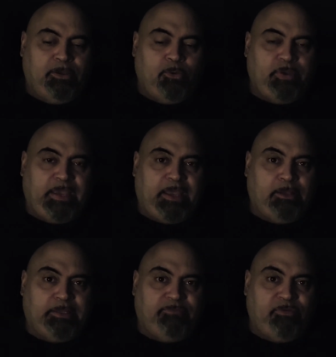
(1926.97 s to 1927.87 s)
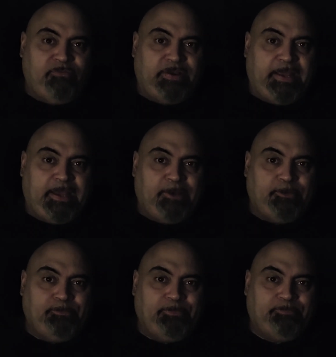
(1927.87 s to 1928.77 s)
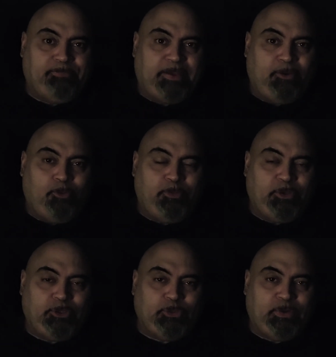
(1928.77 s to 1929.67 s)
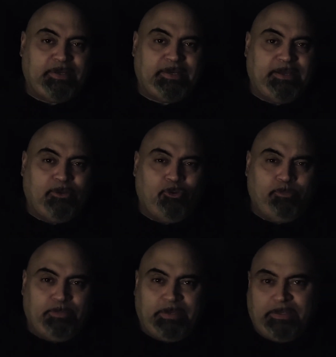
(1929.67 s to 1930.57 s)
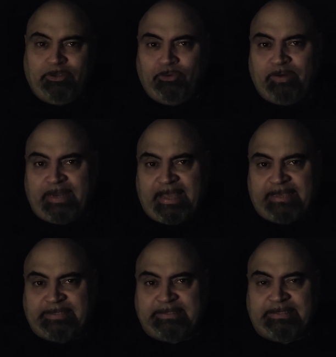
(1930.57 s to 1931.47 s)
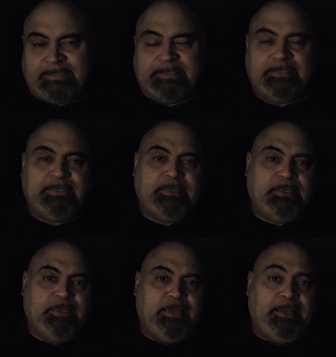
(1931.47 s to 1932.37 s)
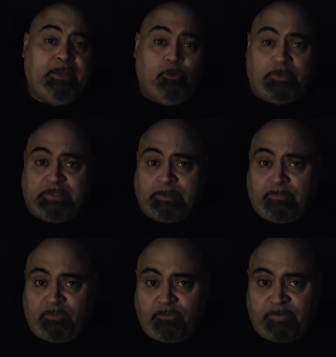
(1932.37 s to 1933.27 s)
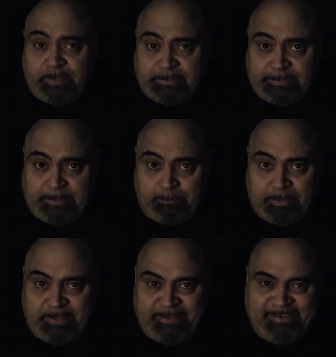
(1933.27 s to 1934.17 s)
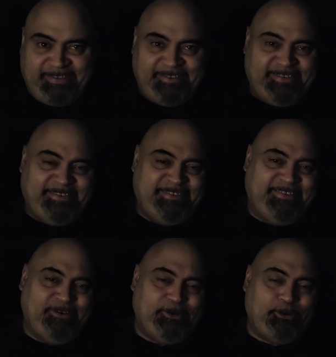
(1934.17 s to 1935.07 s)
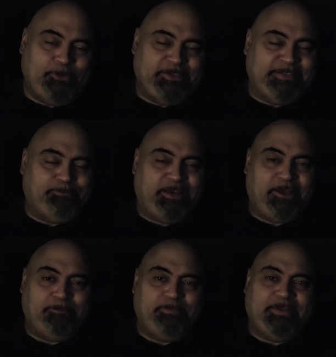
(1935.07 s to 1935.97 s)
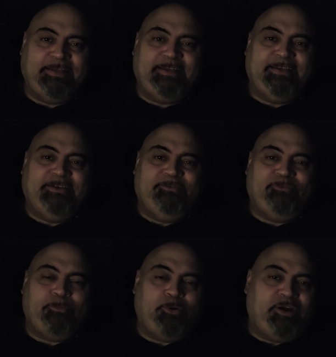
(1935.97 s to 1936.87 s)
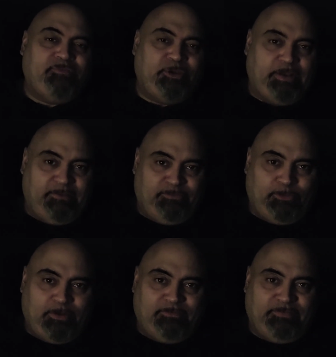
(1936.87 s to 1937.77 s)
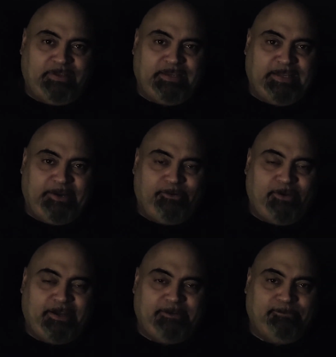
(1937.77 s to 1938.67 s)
Okay, I'll leave you for now. I hope you enjoyed it. I hope you're relaxed. And I hope that some of you fell asleep. You can always pick up from wherever you left off later on.